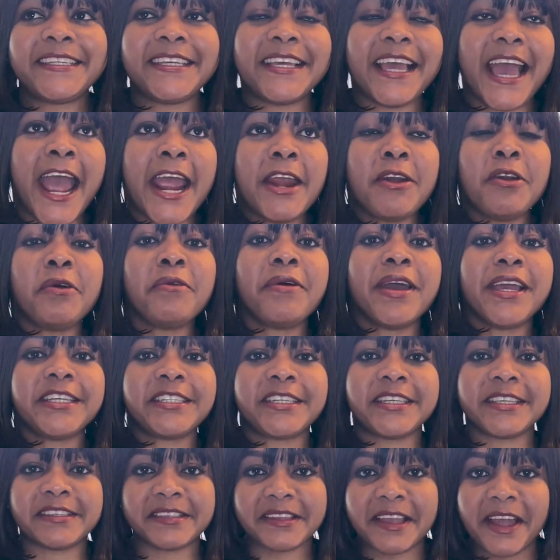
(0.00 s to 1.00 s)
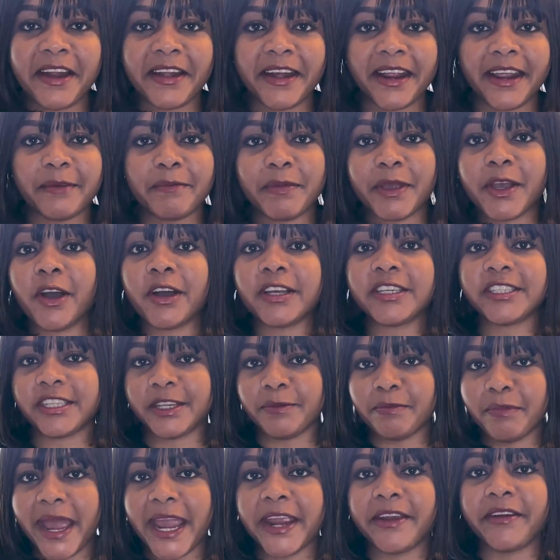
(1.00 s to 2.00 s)
I know when she started because
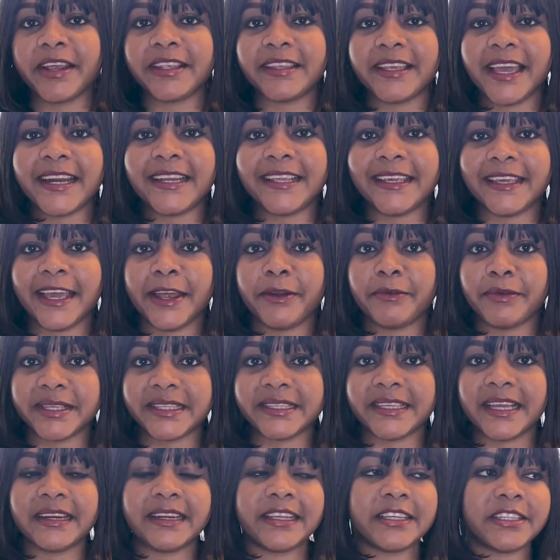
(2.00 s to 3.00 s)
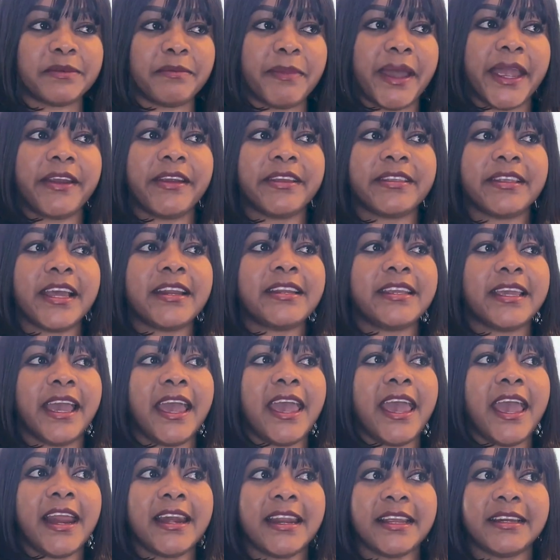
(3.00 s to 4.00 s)
she migrated here recently. She migrated
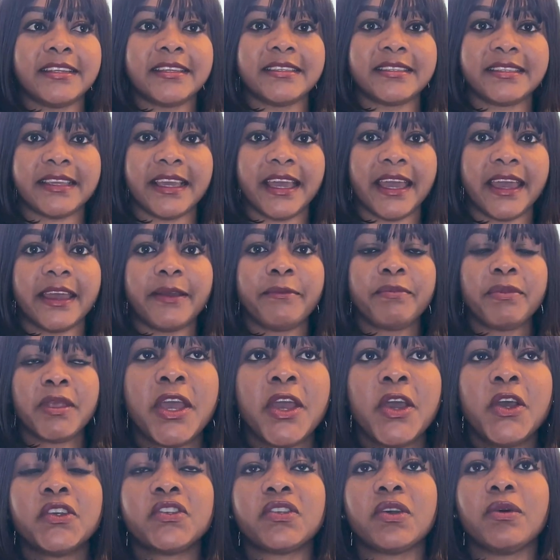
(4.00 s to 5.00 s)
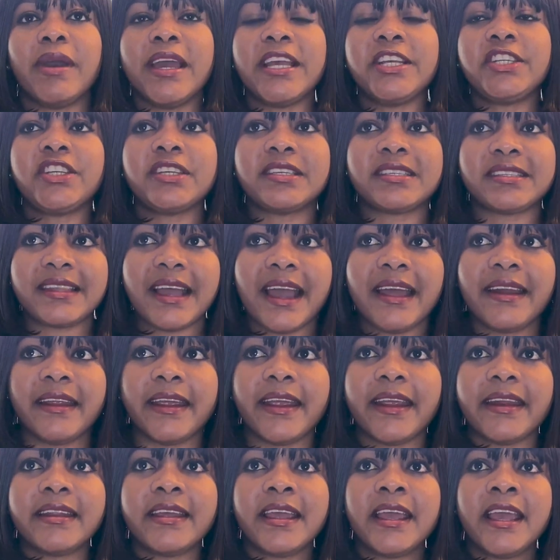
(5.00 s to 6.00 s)
here early this year. So when she
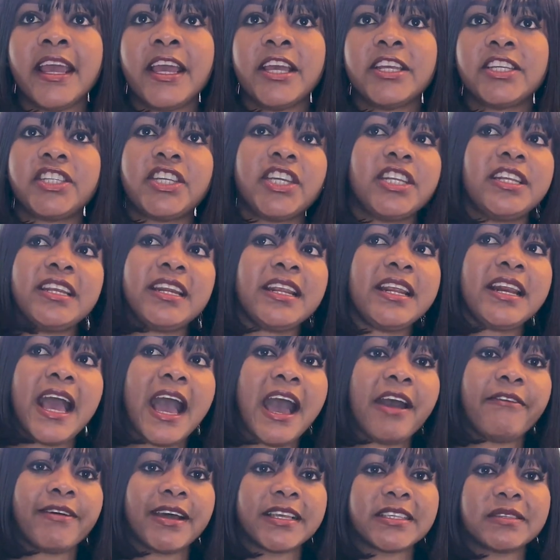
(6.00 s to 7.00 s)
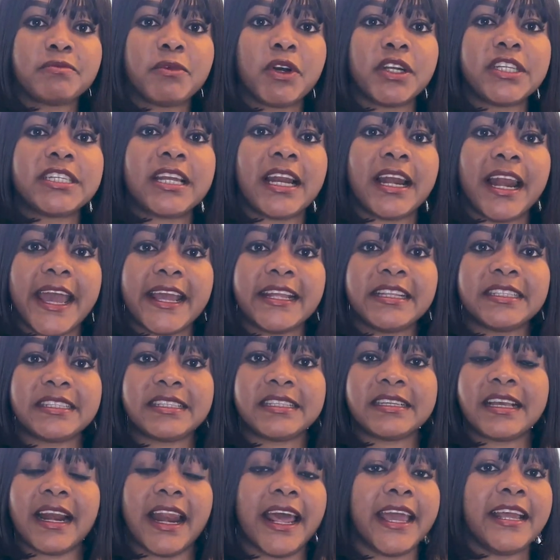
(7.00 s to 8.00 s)
started, she didn't have as much
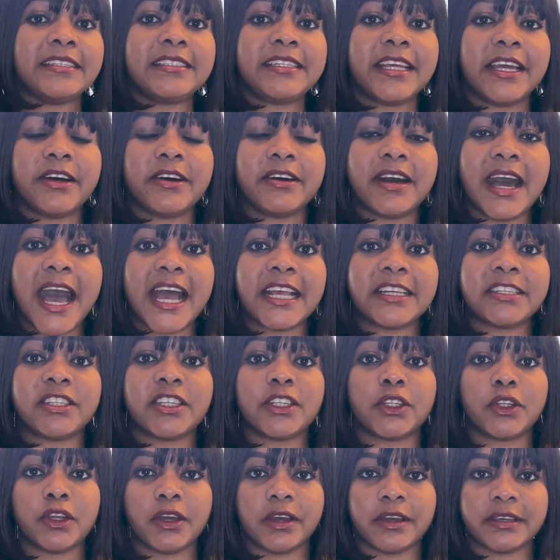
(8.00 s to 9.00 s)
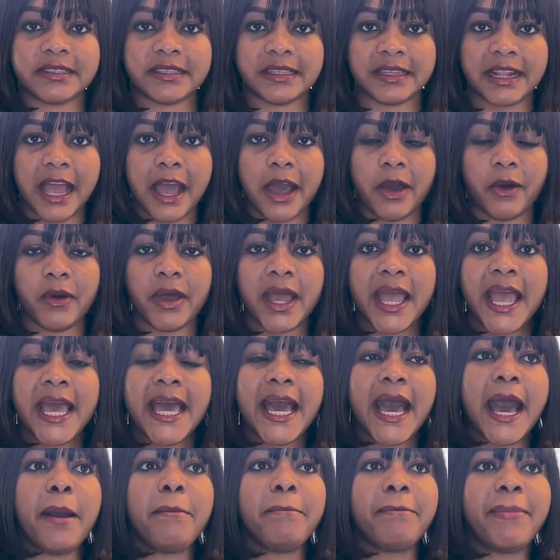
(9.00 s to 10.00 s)
clientele as she does now.
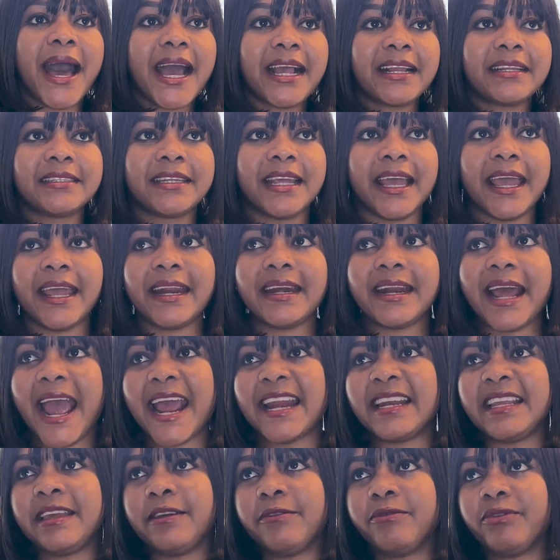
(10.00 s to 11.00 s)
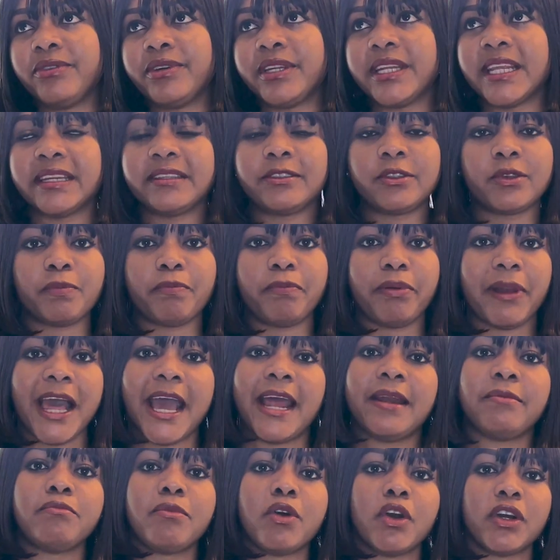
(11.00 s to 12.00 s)
And back then, I didn't even need to
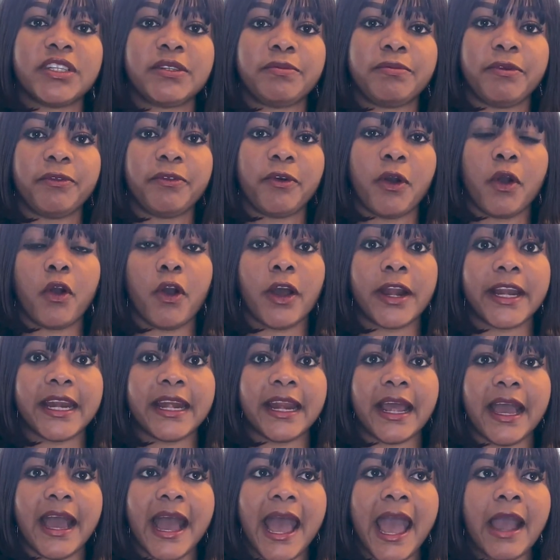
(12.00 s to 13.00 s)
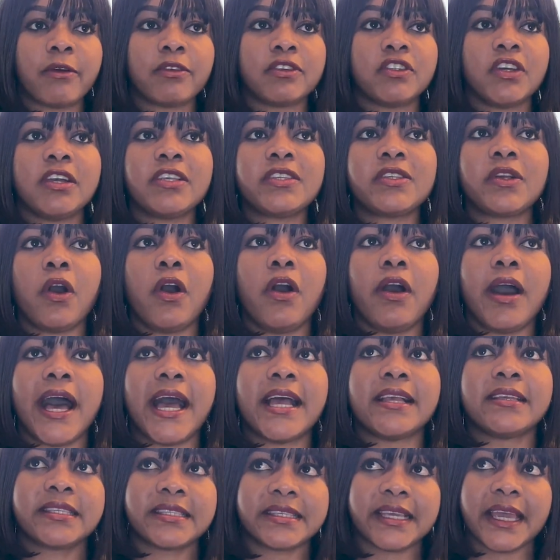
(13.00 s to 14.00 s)
plan much before calling her. I could just call her
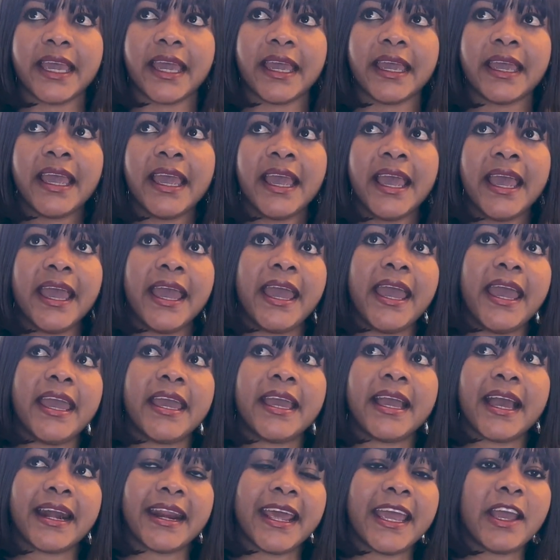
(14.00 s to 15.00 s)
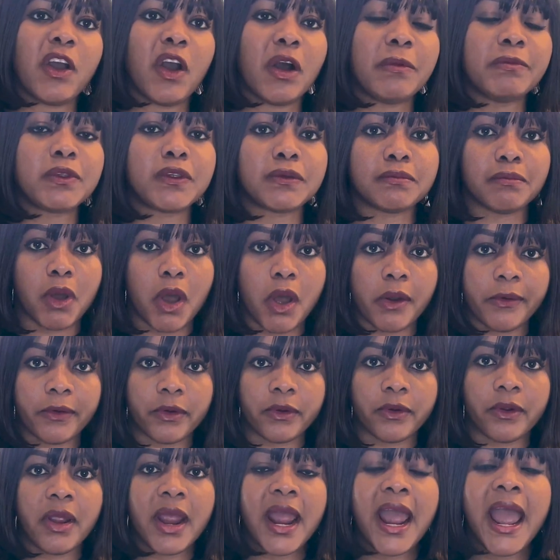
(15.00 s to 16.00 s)
and say, hey, can I come
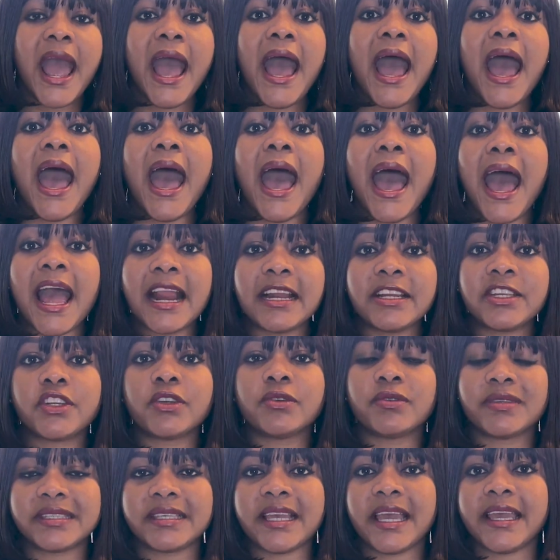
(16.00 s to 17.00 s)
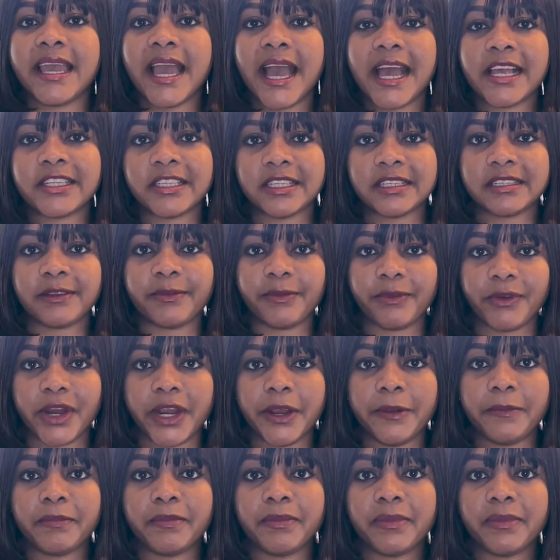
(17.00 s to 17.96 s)
tomorrow? And she'll say, yeah, she's free.